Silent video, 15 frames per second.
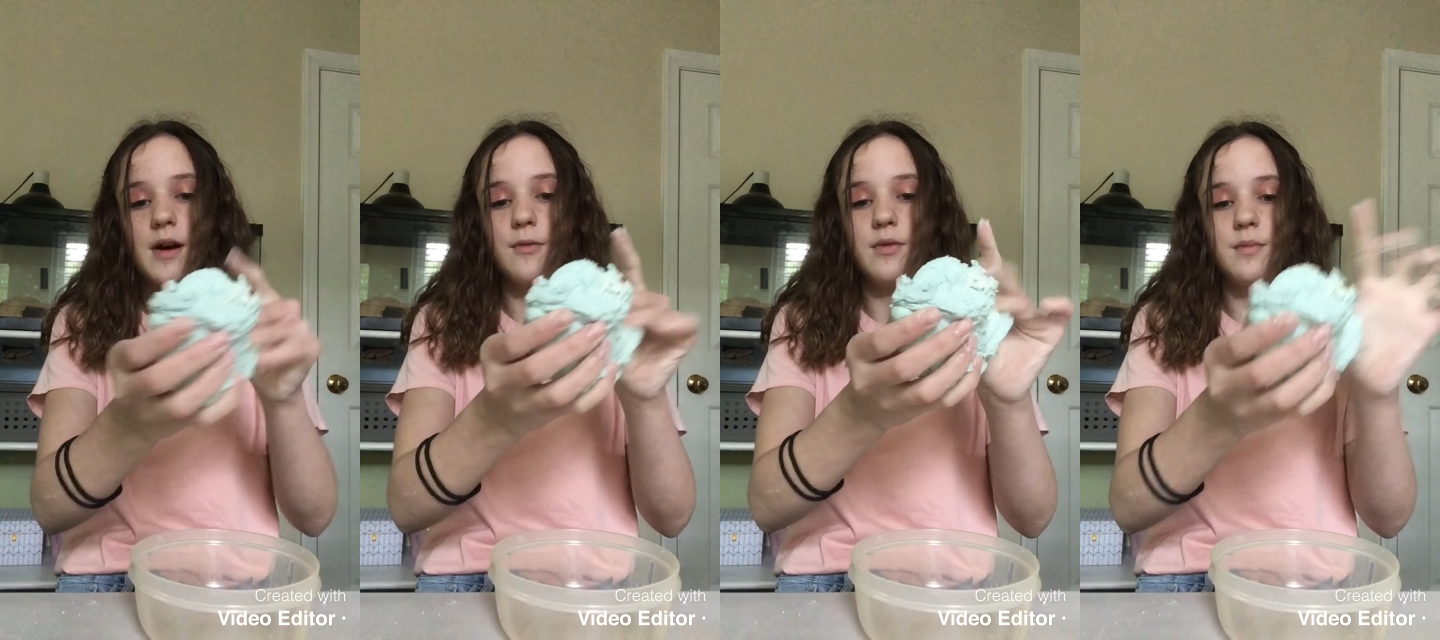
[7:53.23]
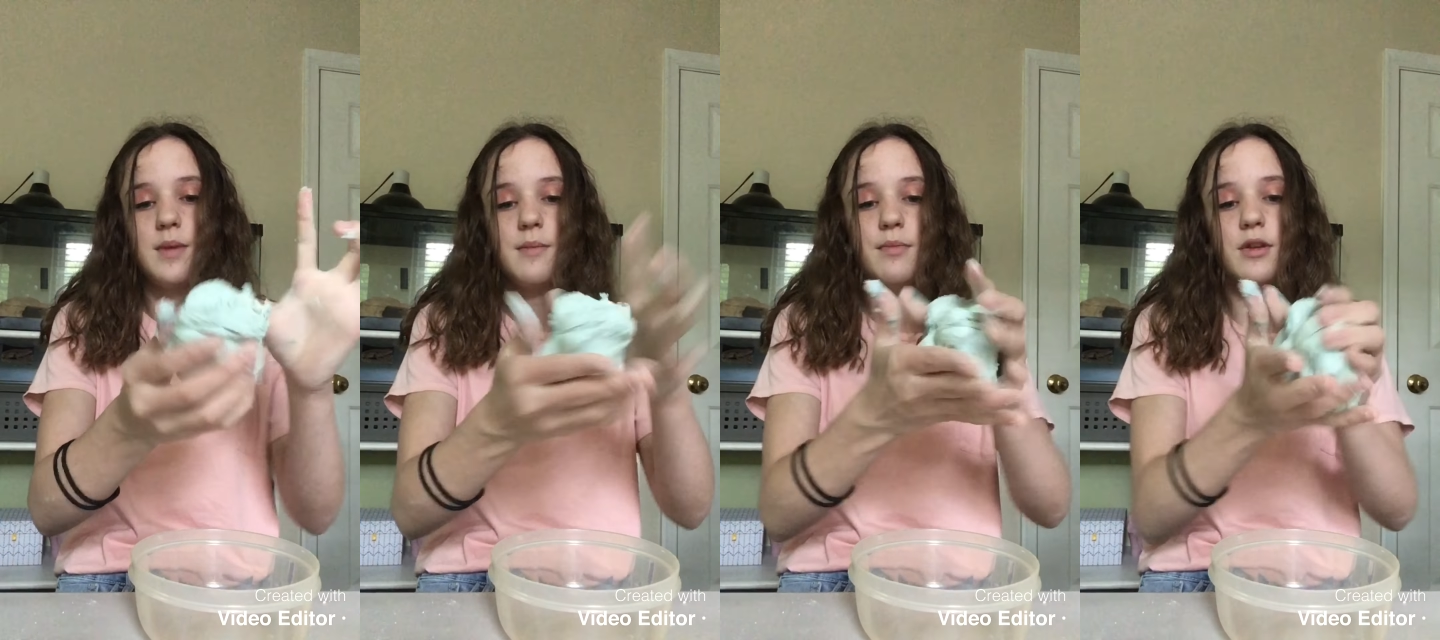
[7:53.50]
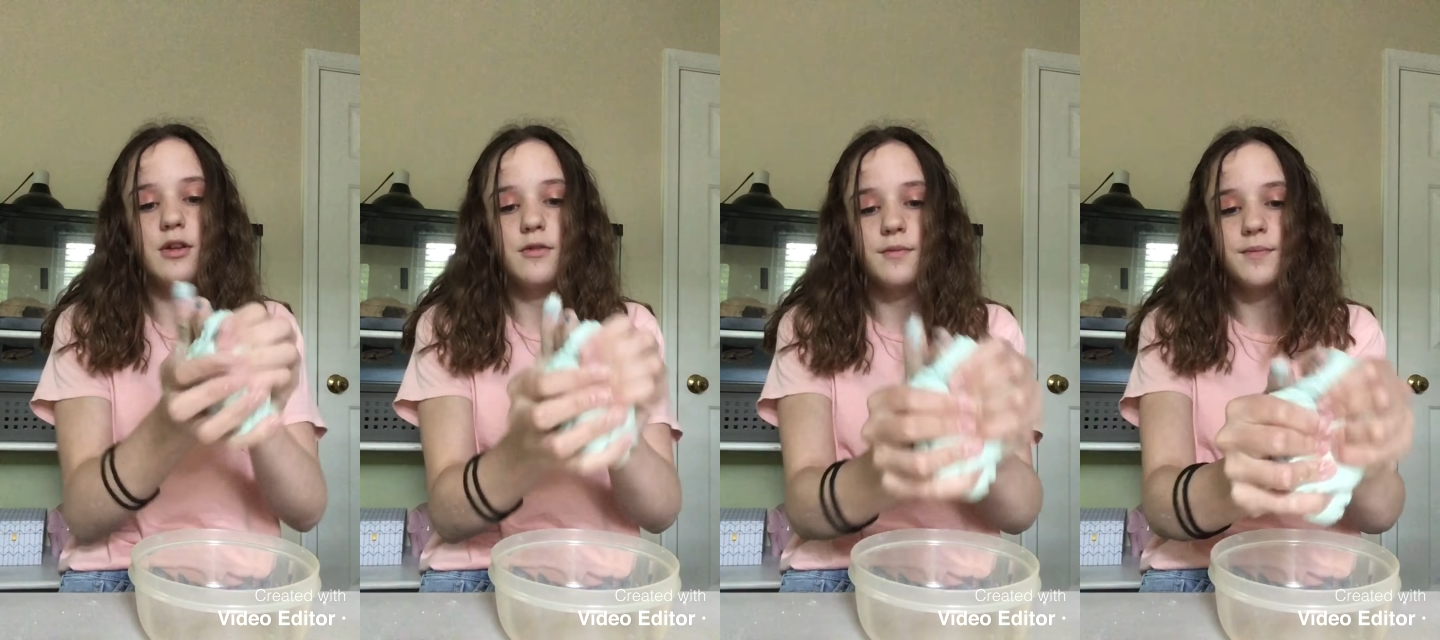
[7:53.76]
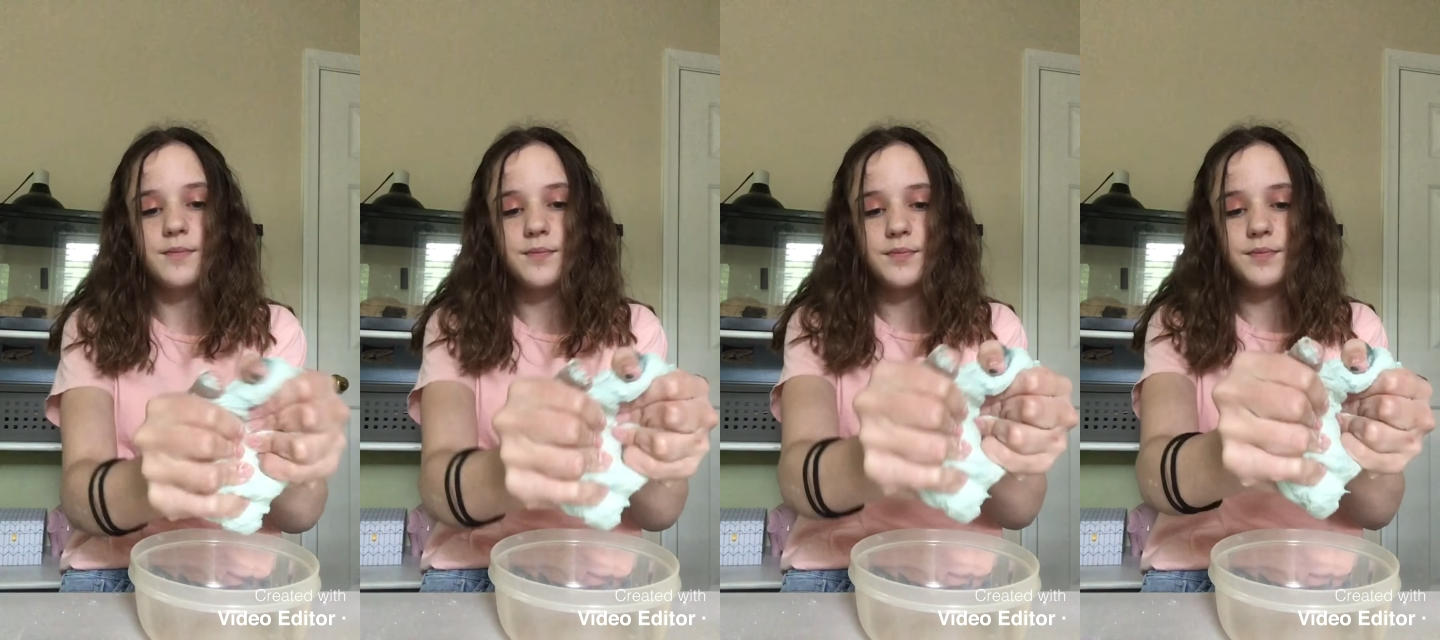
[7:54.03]
what you
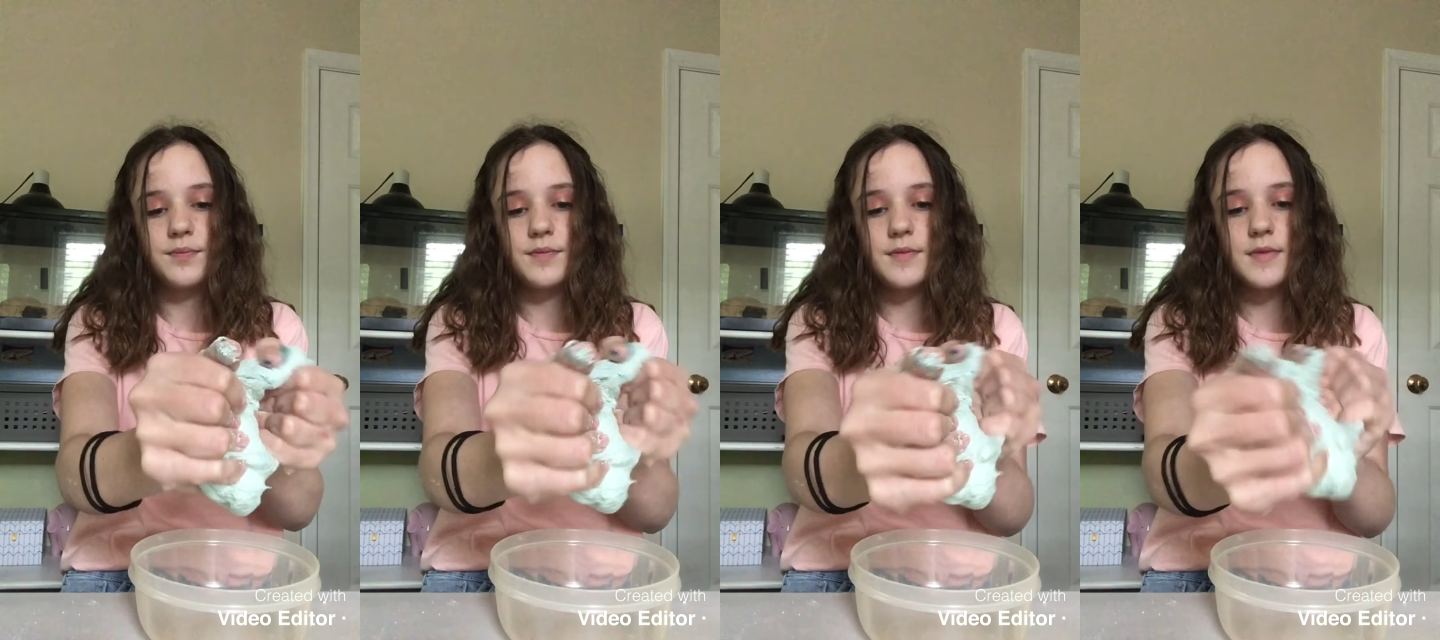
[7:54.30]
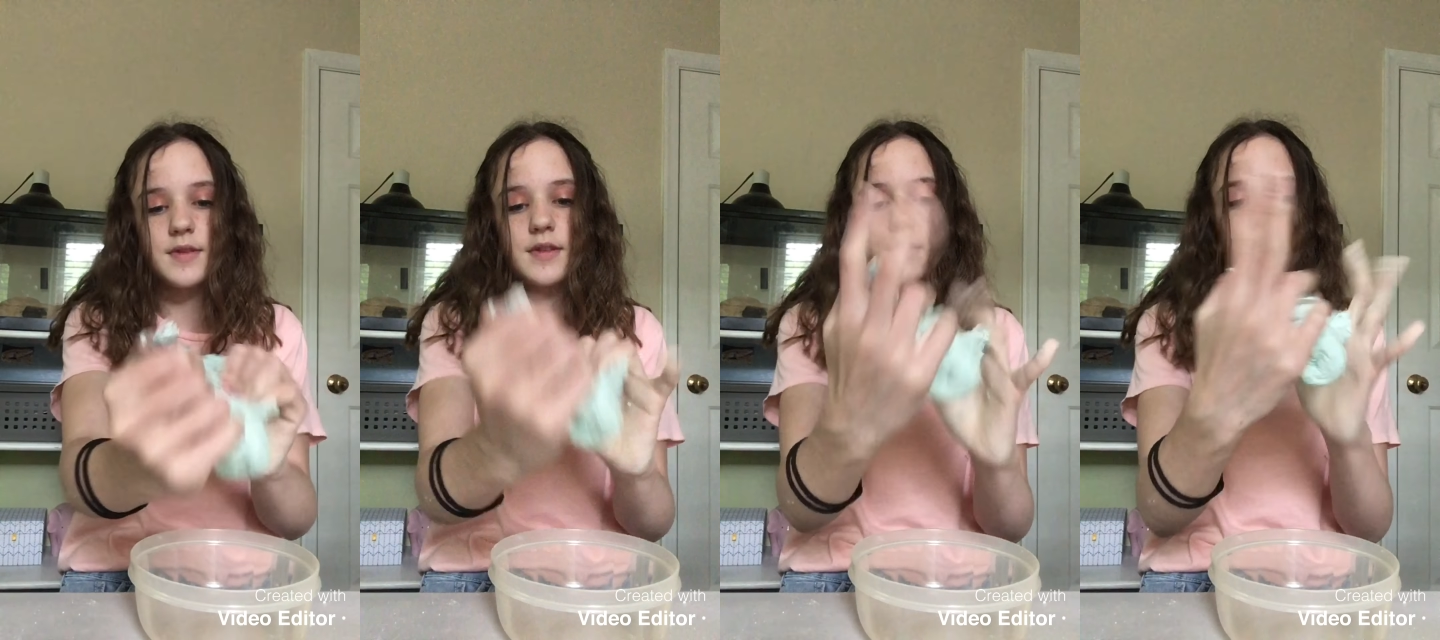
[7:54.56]
can do